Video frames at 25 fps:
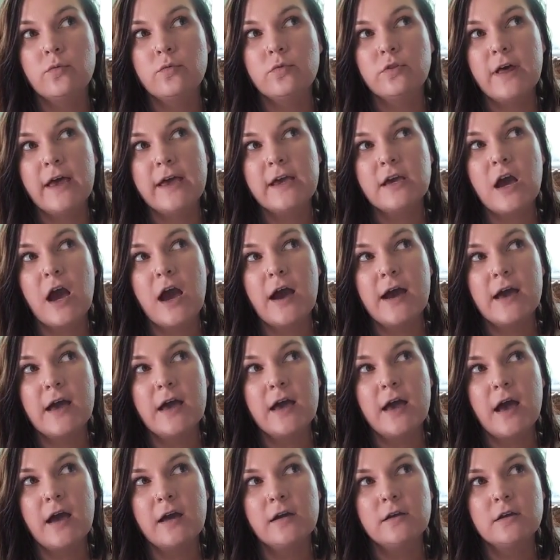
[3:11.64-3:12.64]
like,
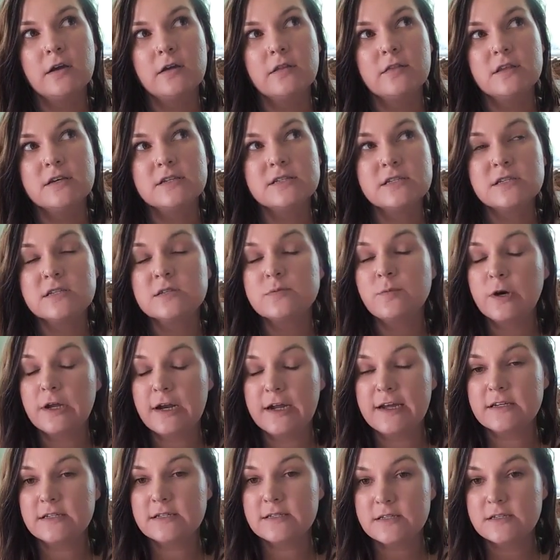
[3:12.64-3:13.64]
I this is
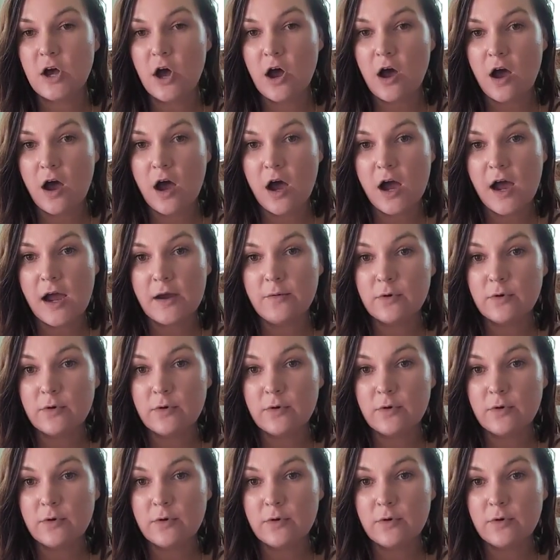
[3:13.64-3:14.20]
what I saw.